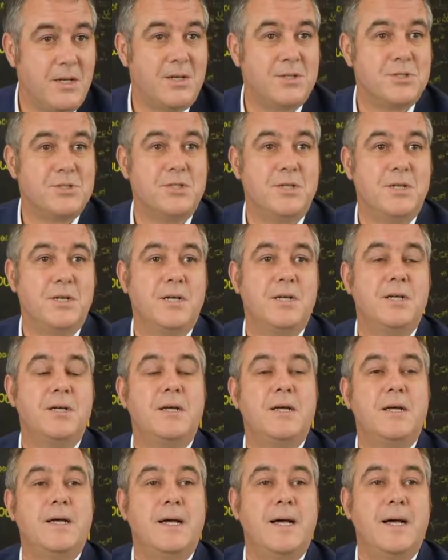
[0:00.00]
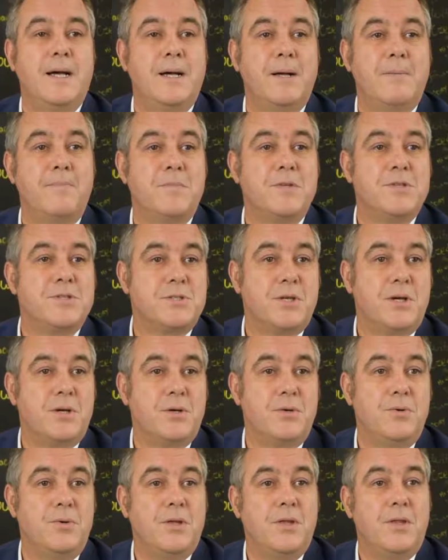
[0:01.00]
last year?
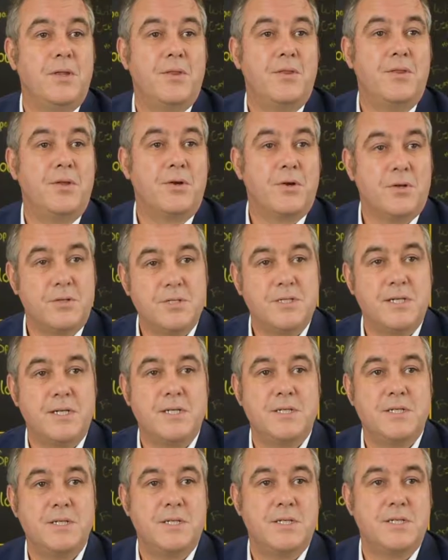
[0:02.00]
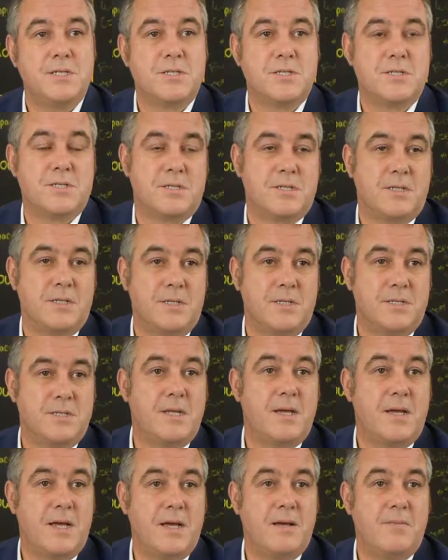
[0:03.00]
So the content is
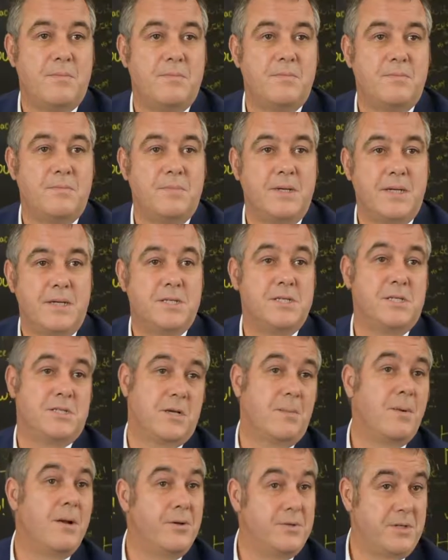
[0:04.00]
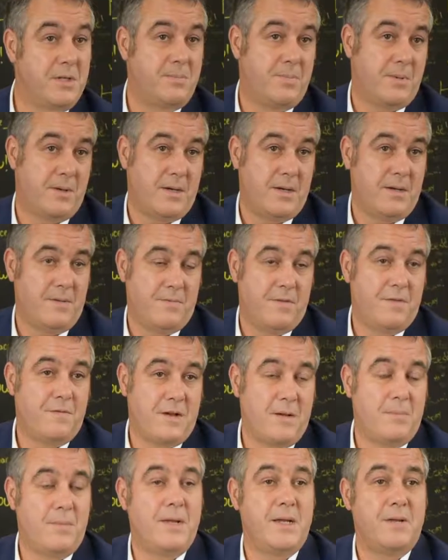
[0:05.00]
there because it's uploaded by the
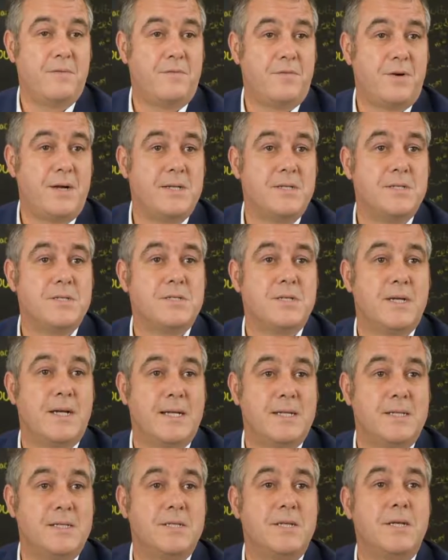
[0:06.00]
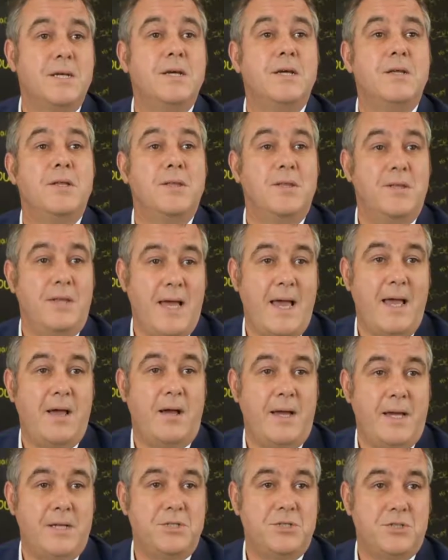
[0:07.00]
family and friends, and the
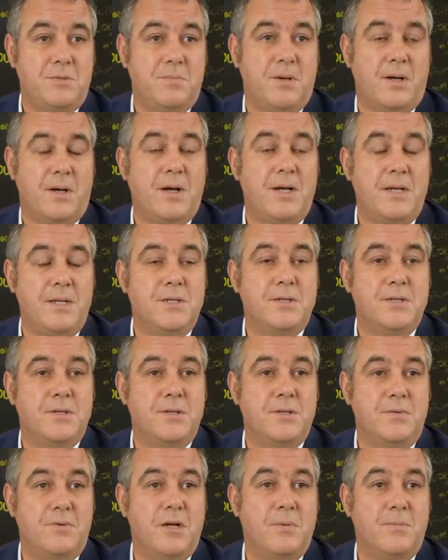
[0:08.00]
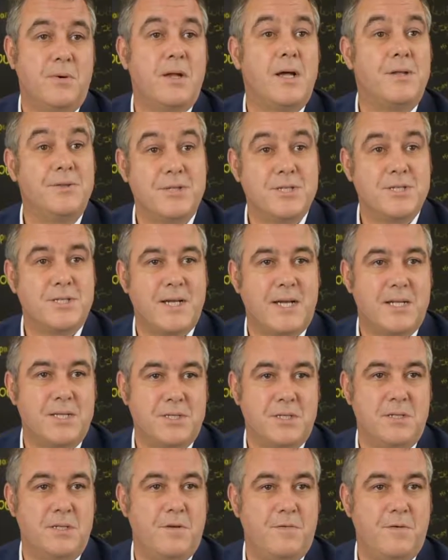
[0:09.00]
AI engine behind the robot
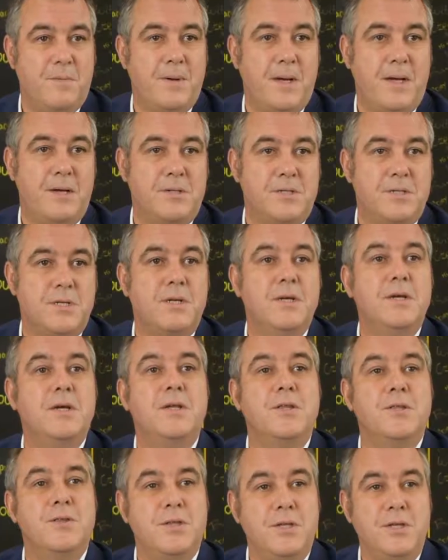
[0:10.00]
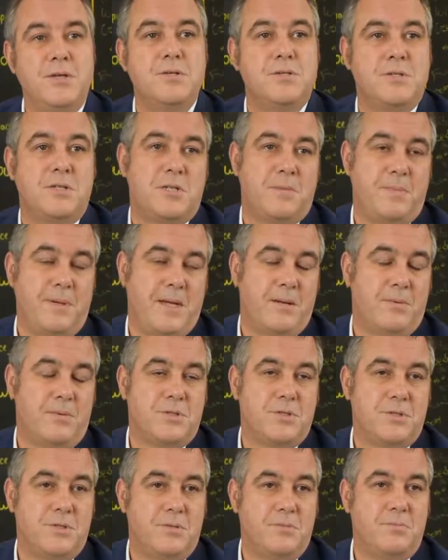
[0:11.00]
understands enough about the user to be able
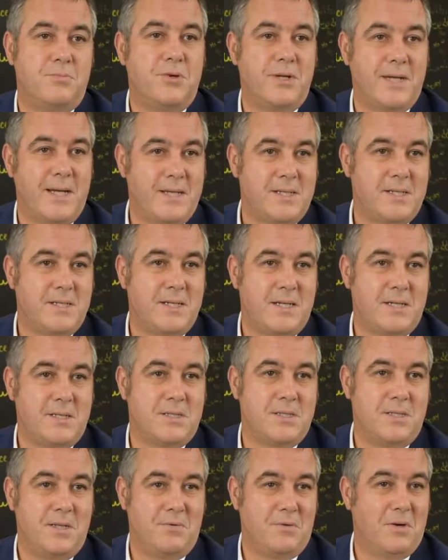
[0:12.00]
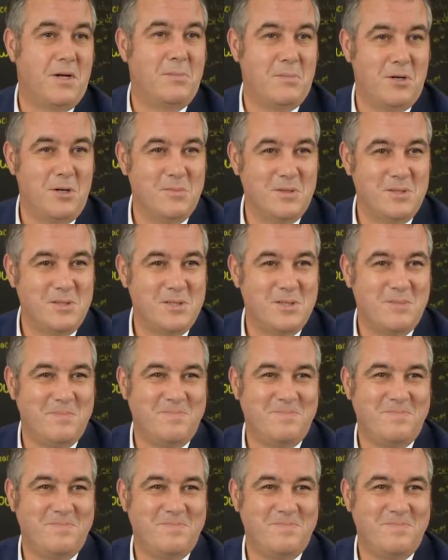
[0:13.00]
to bring it at the right moment.